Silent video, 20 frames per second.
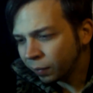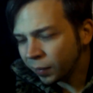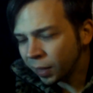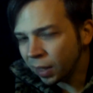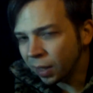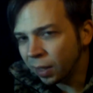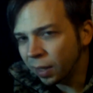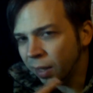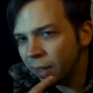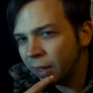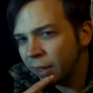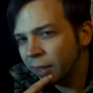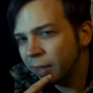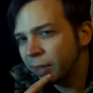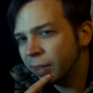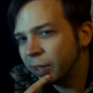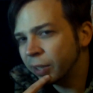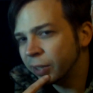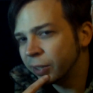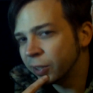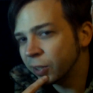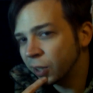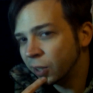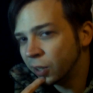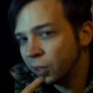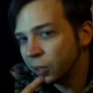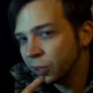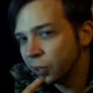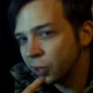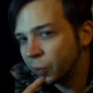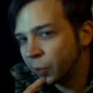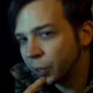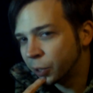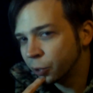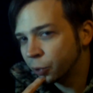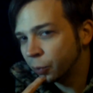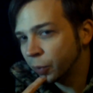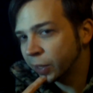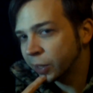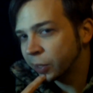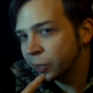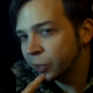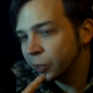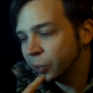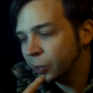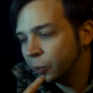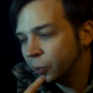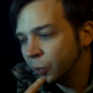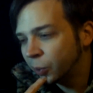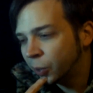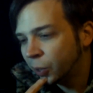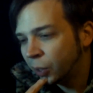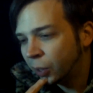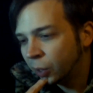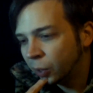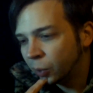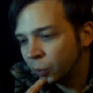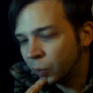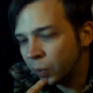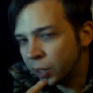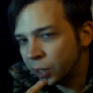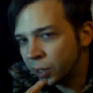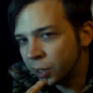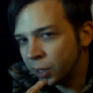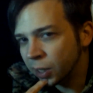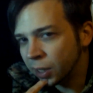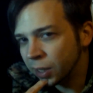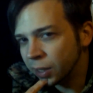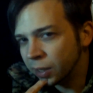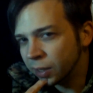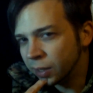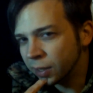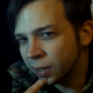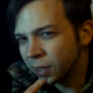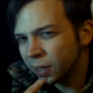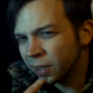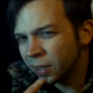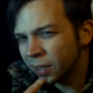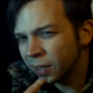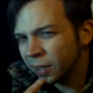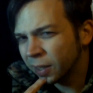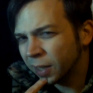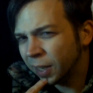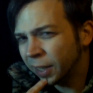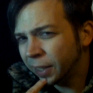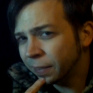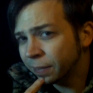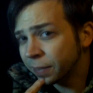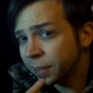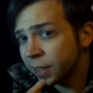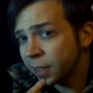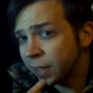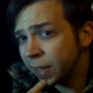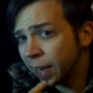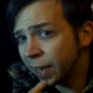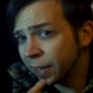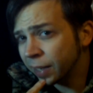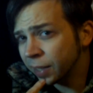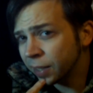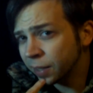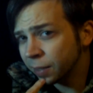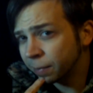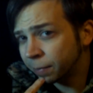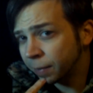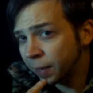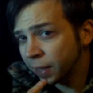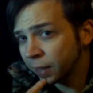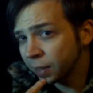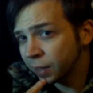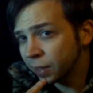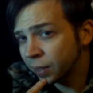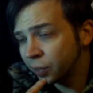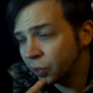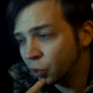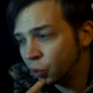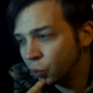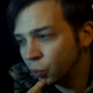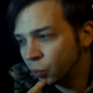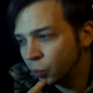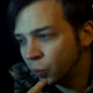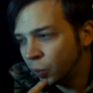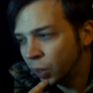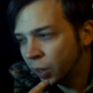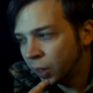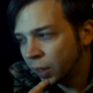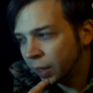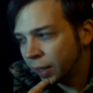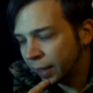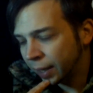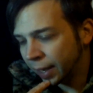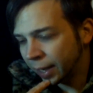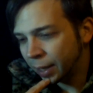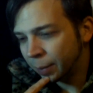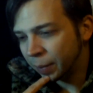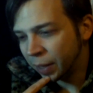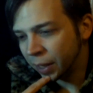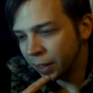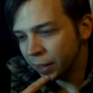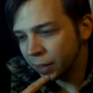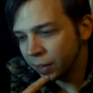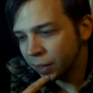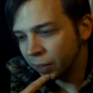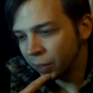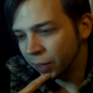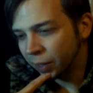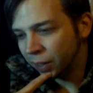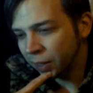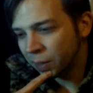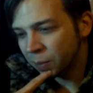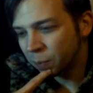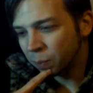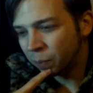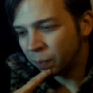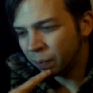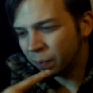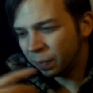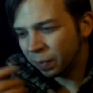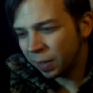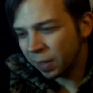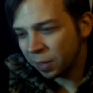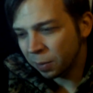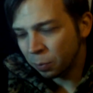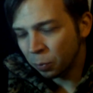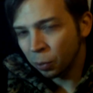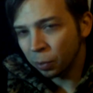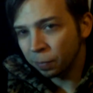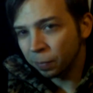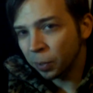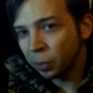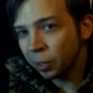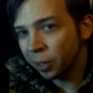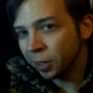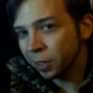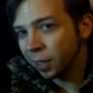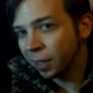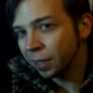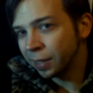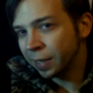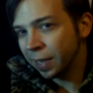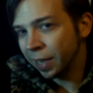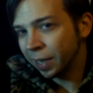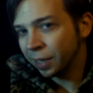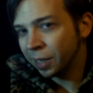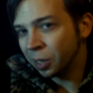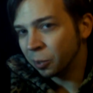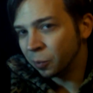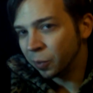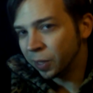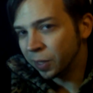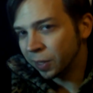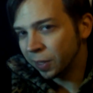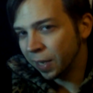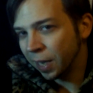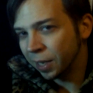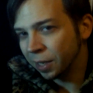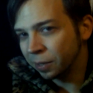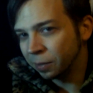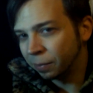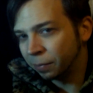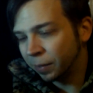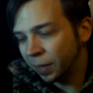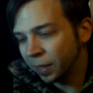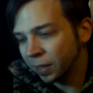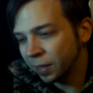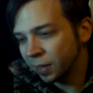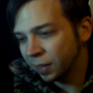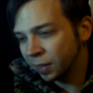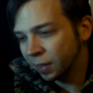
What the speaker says: And there's also a Trickster, which does kind of status effects to enemies. So it's more focused on attacking with status effects